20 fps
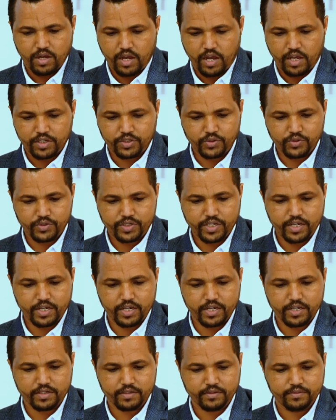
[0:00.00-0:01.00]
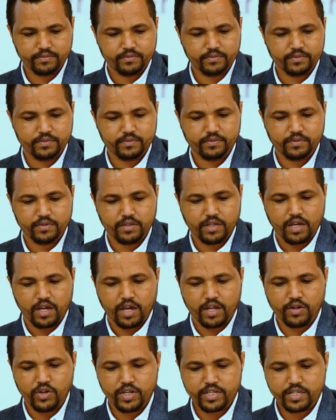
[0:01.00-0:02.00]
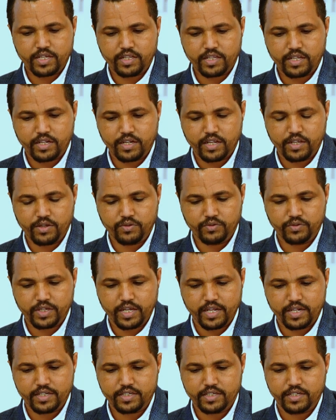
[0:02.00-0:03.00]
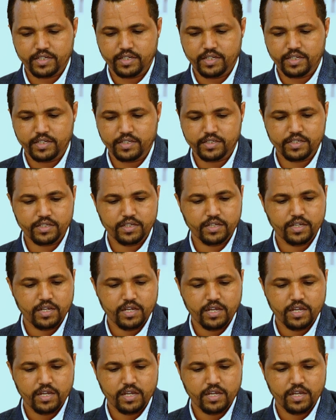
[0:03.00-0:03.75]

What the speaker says: As you see here, adolescent and the youth health needs